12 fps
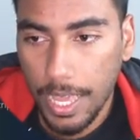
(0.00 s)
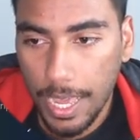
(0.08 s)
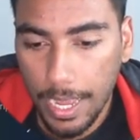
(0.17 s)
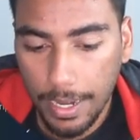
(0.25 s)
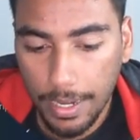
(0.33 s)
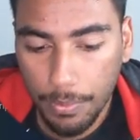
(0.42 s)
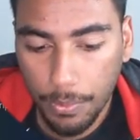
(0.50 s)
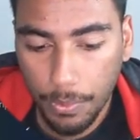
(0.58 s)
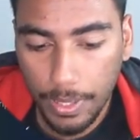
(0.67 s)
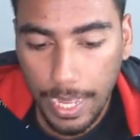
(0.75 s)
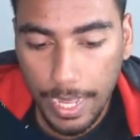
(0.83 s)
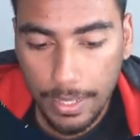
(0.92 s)

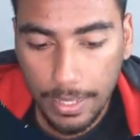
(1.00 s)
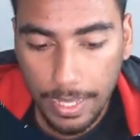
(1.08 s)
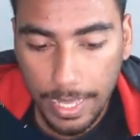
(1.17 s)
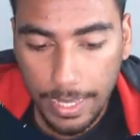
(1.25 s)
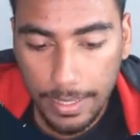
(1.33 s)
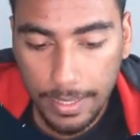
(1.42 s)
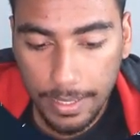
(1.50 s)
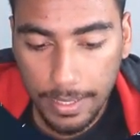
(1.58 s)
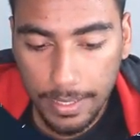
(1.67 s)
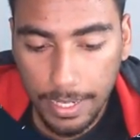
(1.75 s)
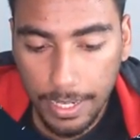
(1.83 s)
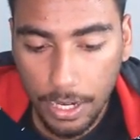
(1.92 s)
and that
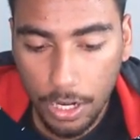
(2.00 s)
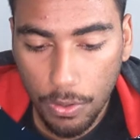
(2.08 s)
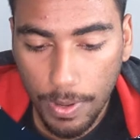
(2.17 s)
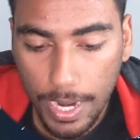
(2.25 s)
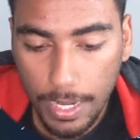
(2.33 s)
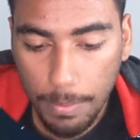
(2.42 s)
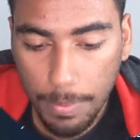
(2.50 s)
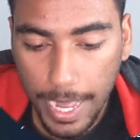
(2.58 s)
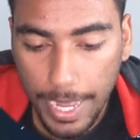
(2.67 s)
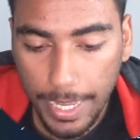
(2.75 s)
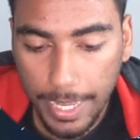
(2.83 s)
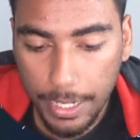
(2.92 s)
exists in our random
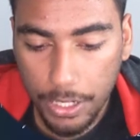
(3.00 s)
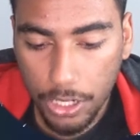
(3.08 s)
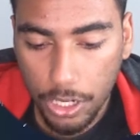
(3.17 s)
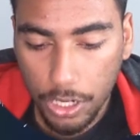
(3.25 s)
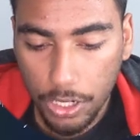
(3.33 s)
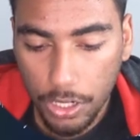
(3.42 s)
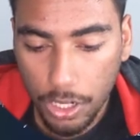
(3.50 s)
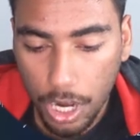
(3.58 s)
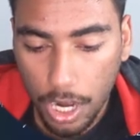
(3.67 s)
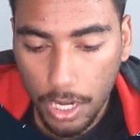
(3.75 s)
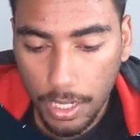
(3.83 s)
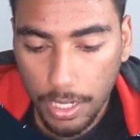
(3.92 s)
package
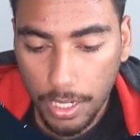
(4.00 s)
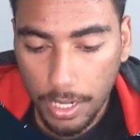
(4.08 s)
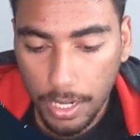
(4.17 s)
dot,